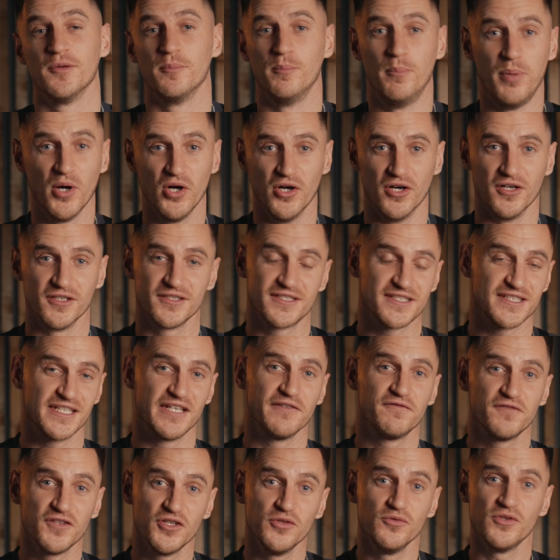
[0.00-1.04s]
But
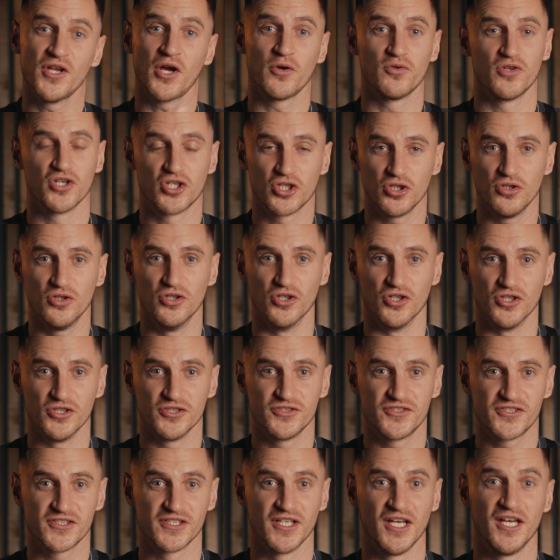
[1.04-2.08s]
if you know the
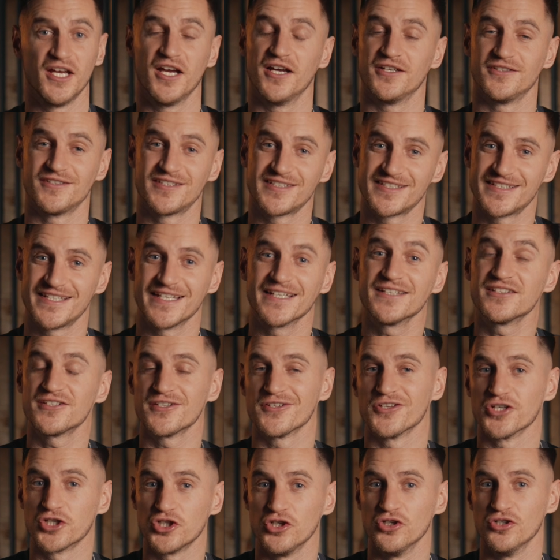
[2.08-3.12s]
chords and stick
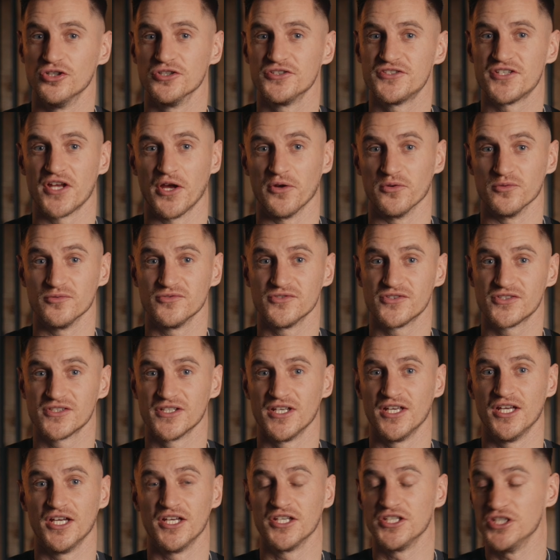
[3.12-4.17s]
to the chord tones,
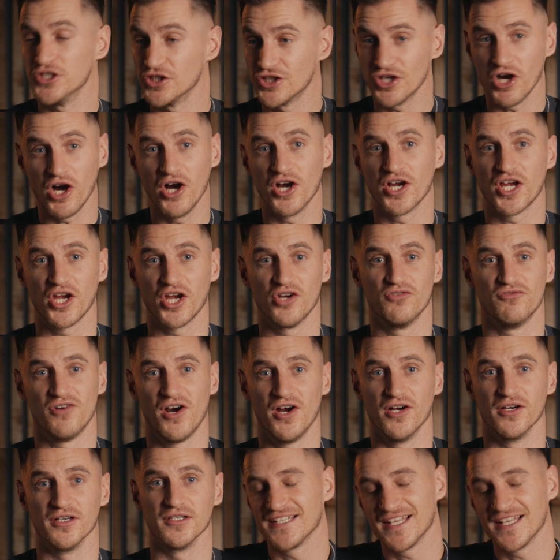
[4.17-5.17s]
you can't go wrong.